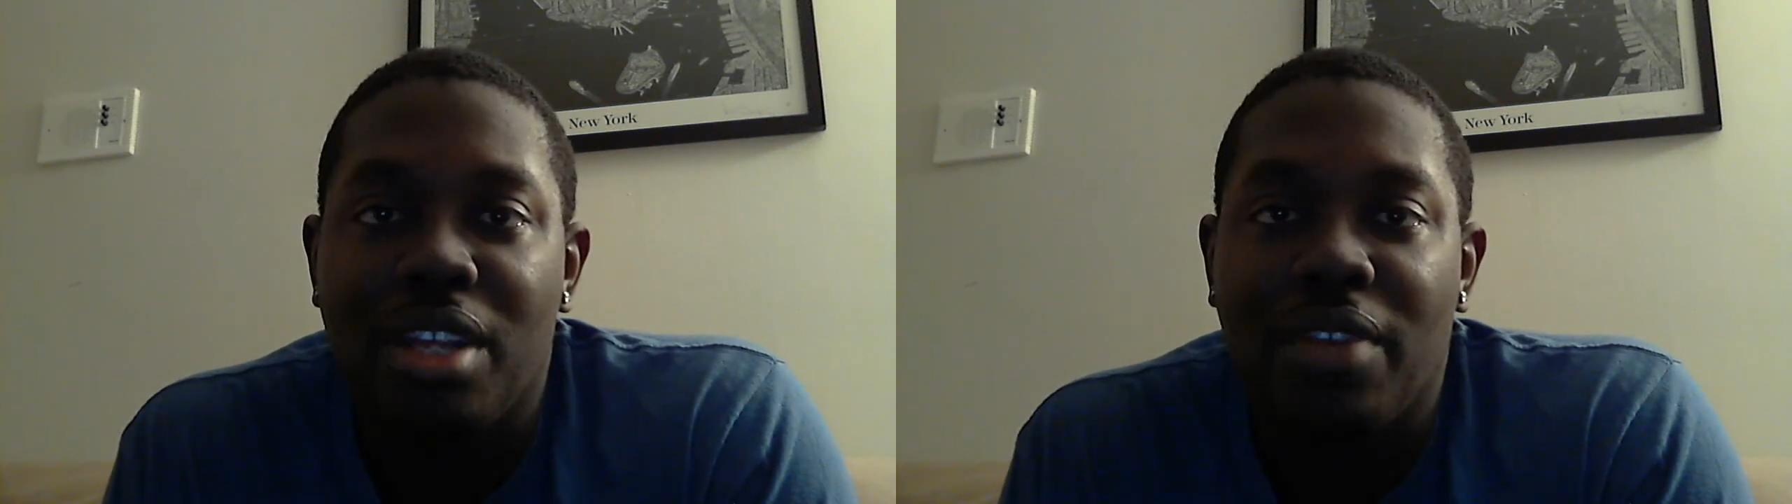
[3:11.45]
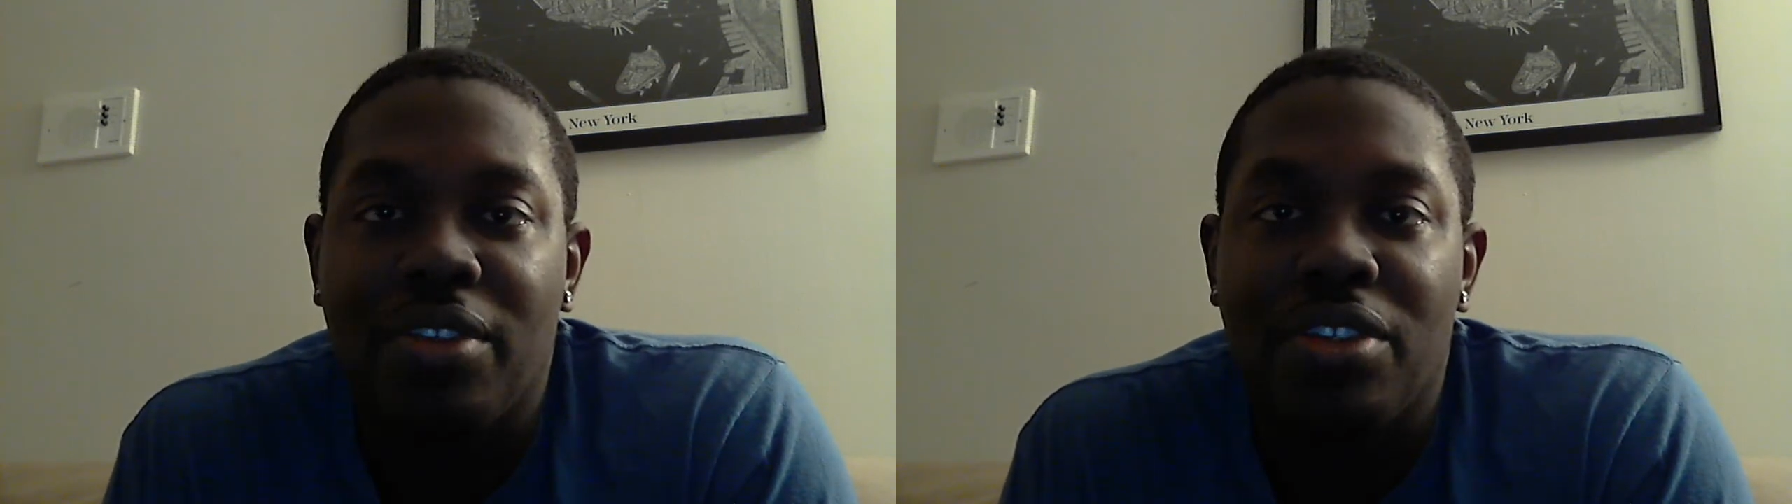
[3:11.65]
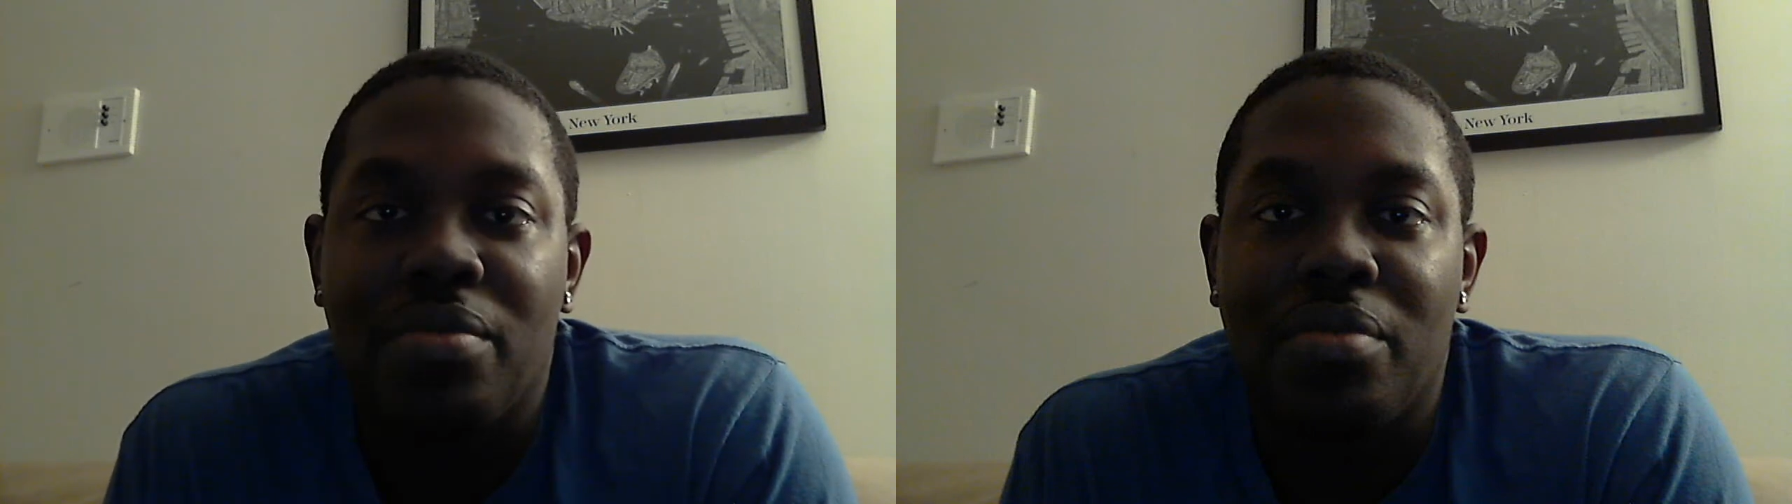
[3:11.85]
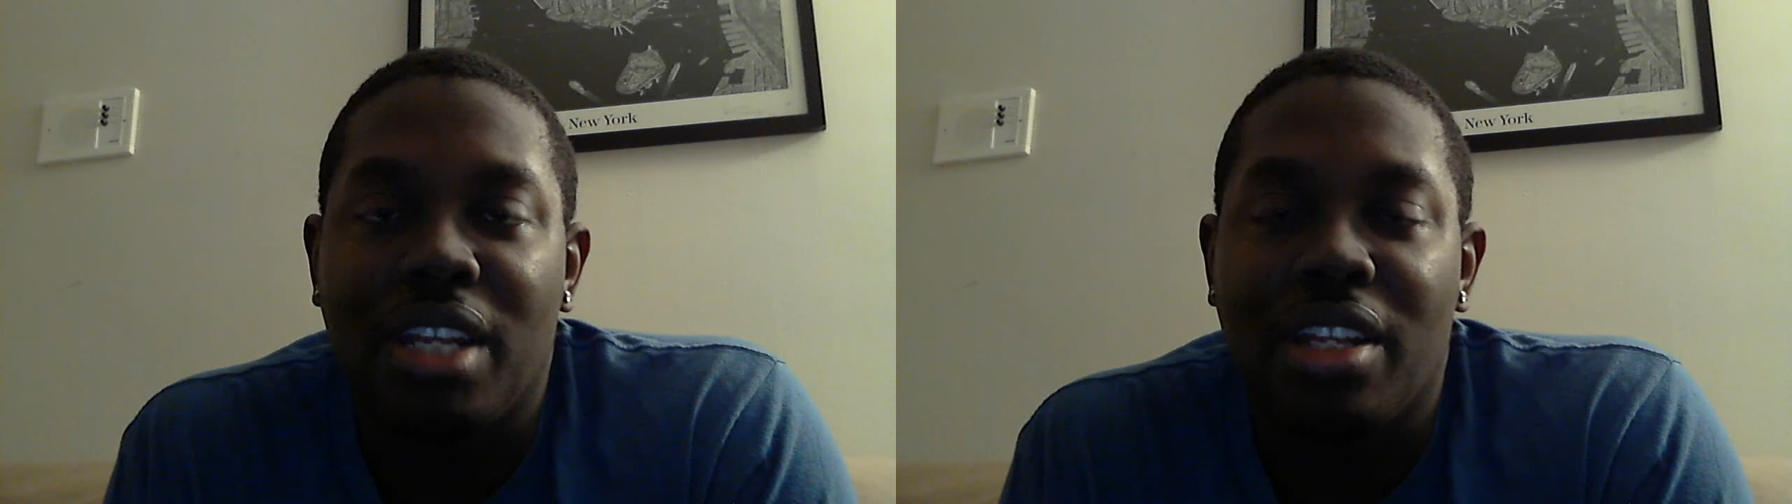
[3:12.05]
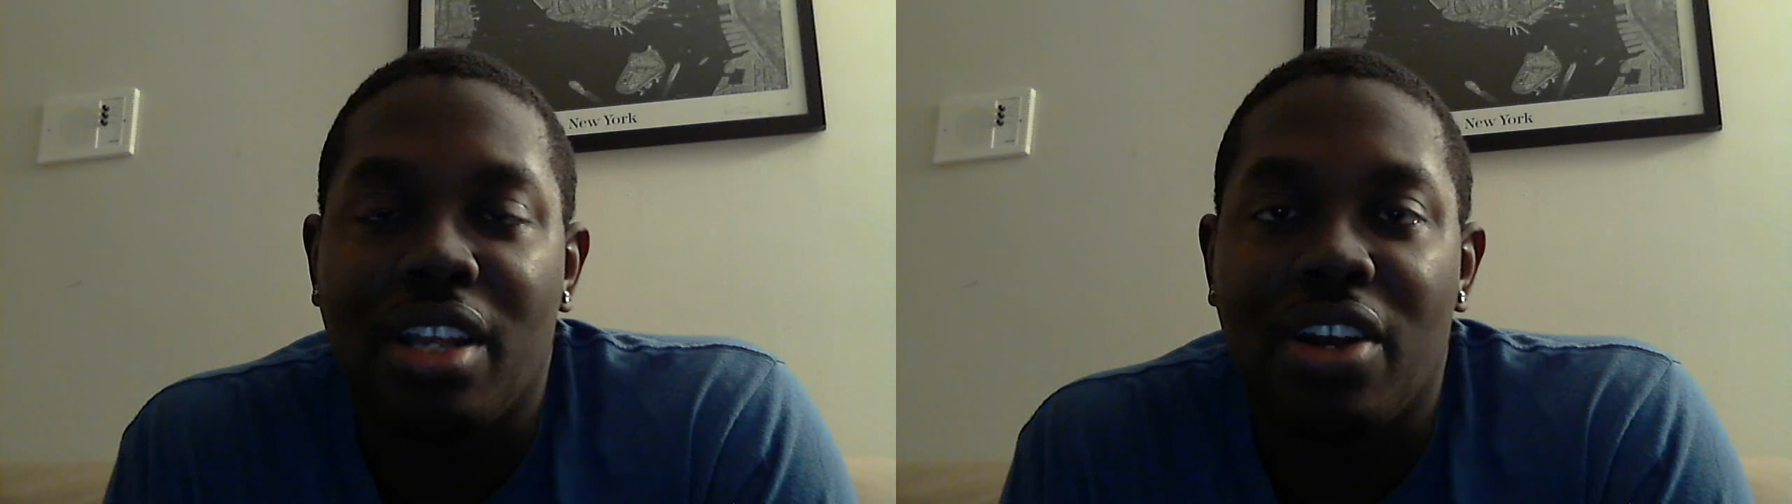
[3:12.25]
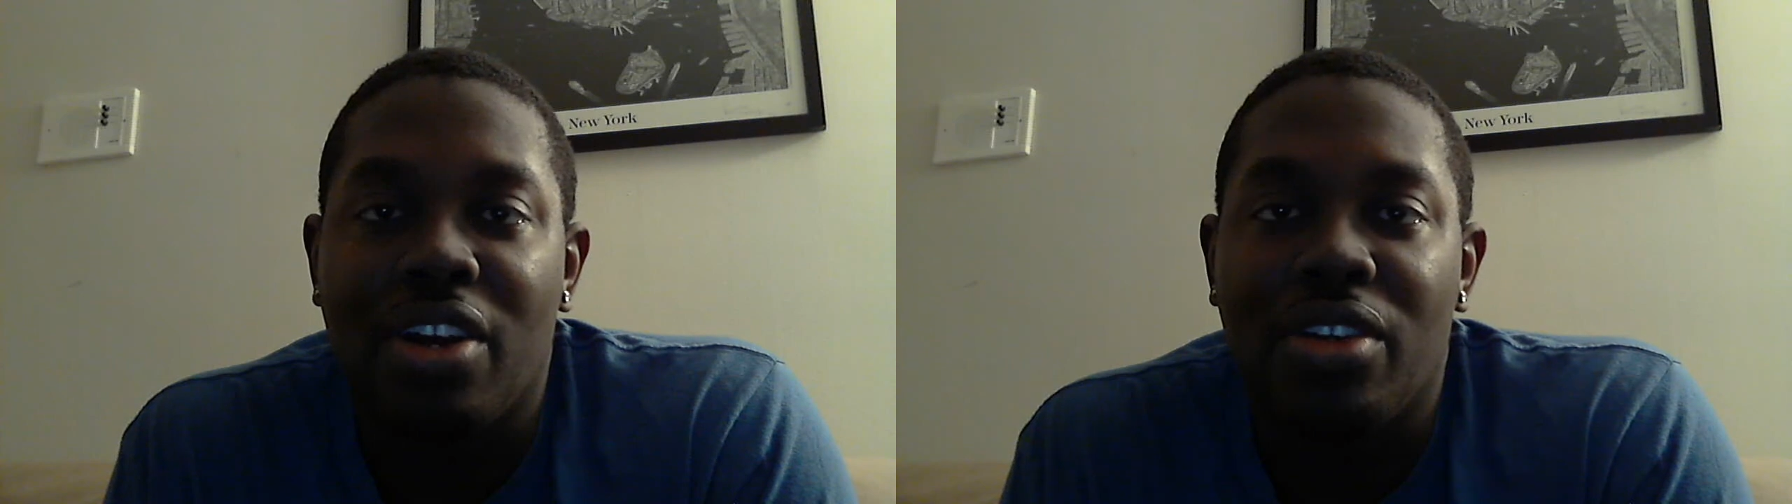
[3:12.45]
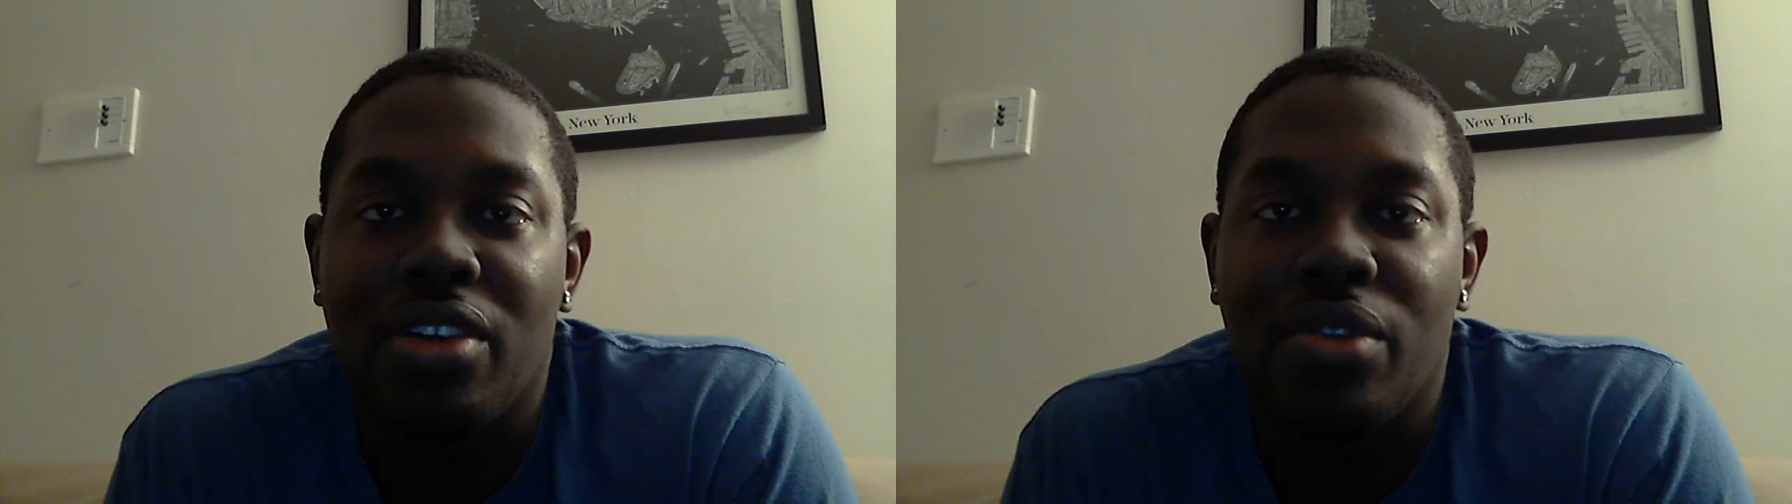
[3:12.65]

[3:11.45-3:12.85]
definitely make the card,